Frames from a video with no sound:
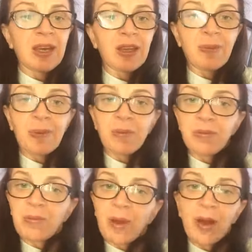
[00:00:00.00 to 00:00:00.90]
would be
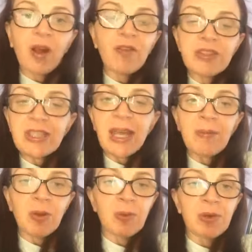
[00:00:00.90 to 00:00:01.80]
one half of the team
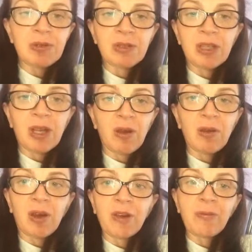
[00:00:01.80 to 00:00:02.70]
that would, you know,
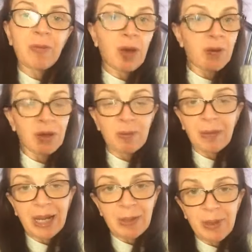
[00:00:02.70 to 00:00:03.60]
kind of moan and
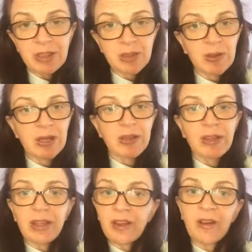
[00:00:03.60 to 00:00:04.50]
complain about doing it, and the
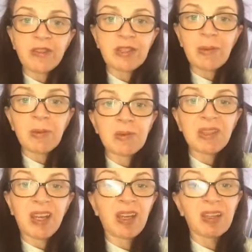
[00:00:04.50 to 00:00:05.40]
other half of the team that would
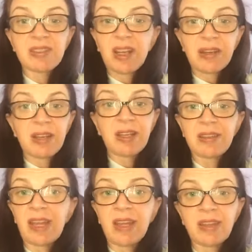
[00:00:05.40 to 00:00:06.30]
say it's done, it
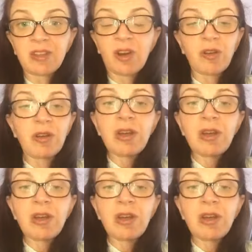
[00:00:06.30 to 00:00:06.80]
there, it's gone.